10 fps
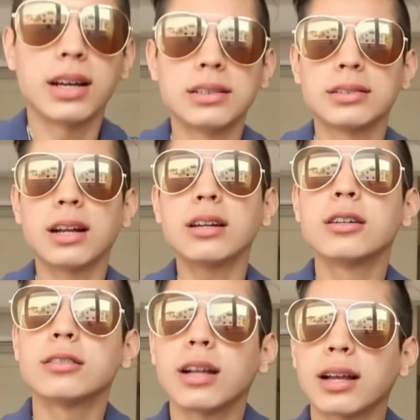I don't
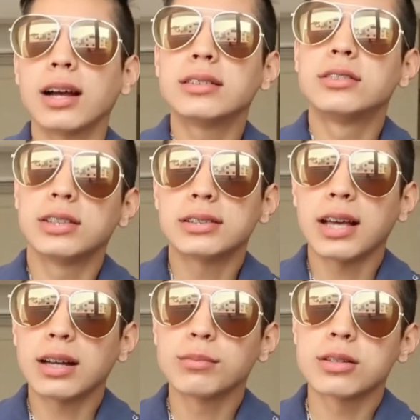know, like I just
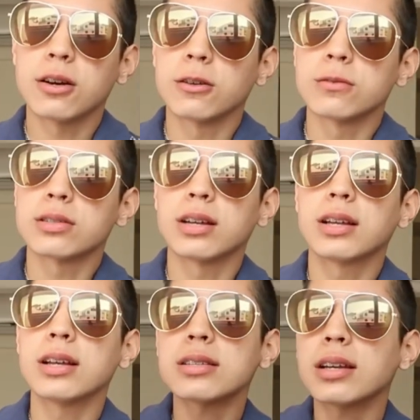had McDonald's and
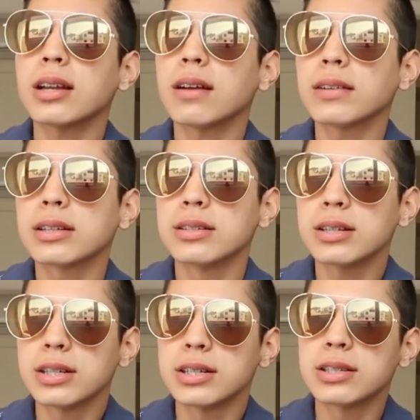I guess I can have like
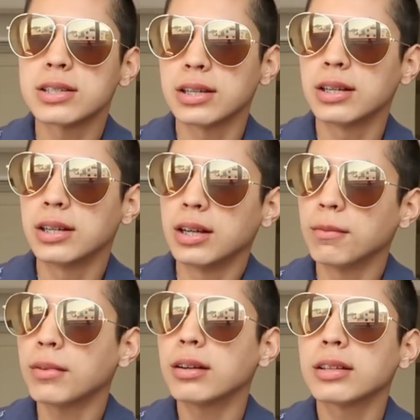nuggets.
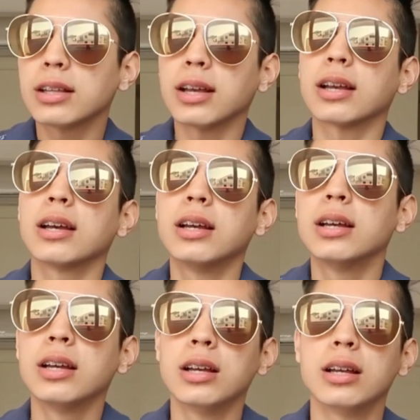I'm not really like
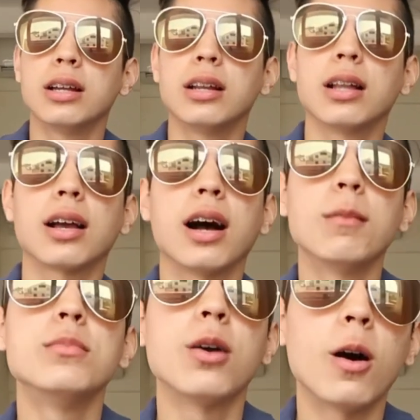
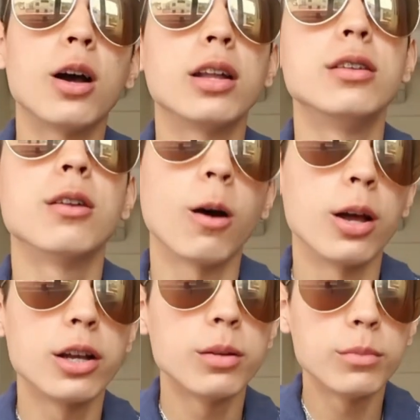I'm
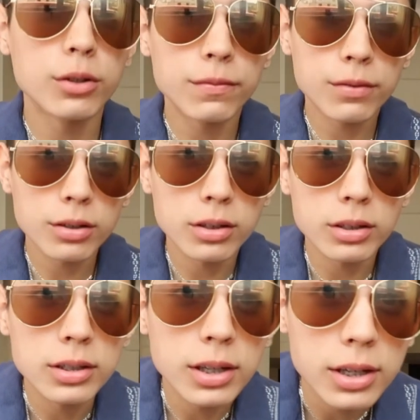not in a mood for
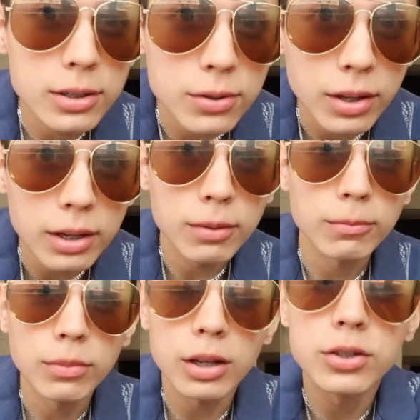nuggets or like
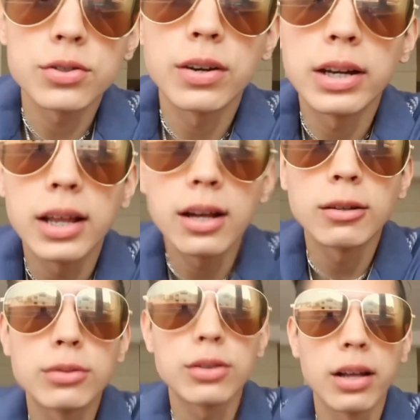lunch right
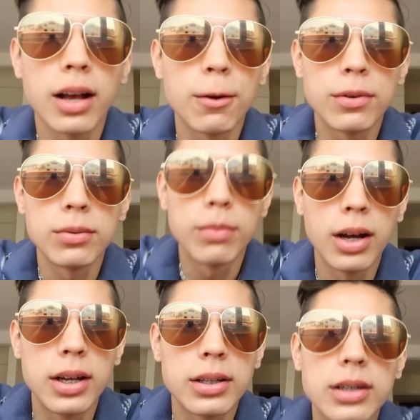now, so like I wouldn't
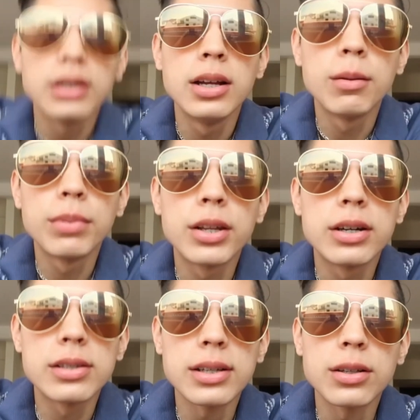mind. But there
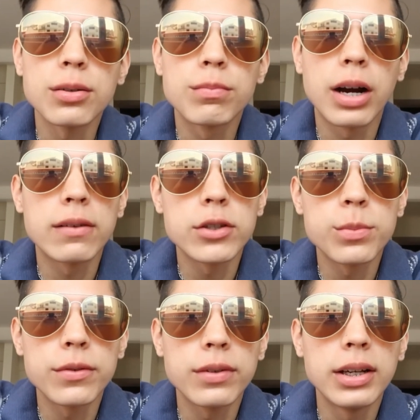is like a little breakfast
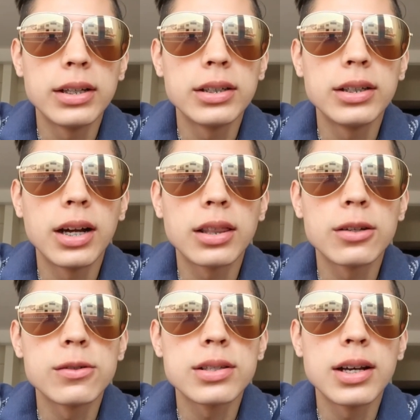buffet here at
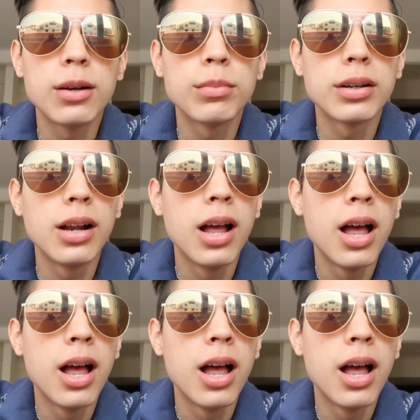the hotel, but